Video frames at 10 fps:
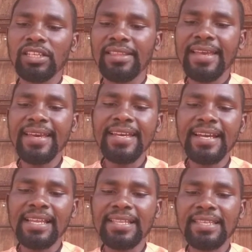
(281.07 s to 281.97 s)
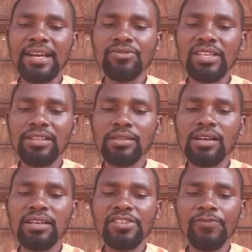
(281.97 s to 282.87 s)
The hare ran down the
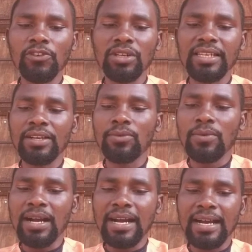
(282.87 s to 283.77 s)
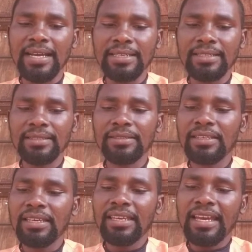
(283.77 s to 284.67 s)
road for a while
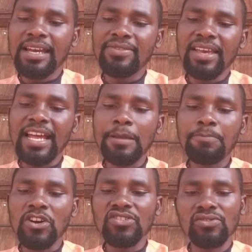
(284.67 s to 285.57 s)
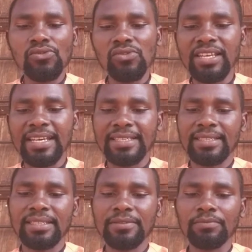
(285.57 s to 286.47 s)
and then paused to
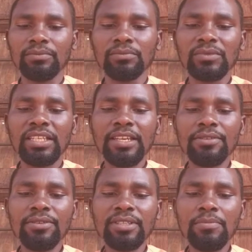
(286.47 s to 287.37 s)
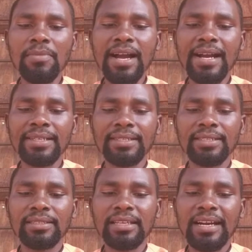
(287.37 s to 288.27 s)
rest. He looked back
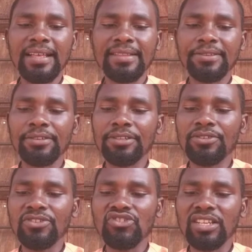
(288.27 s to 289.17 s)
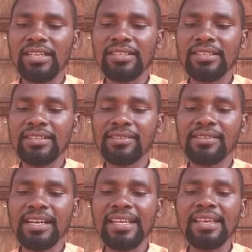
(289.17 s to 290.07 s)
at the tortoise and
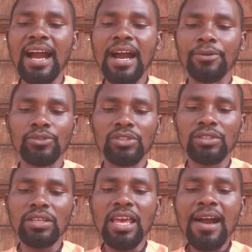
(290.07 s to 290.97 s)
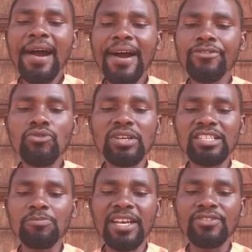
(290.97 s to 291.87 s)
cried out, "How do you
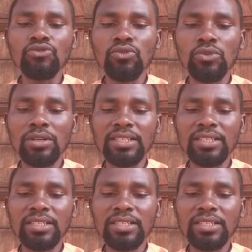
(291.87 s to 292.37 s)
expect to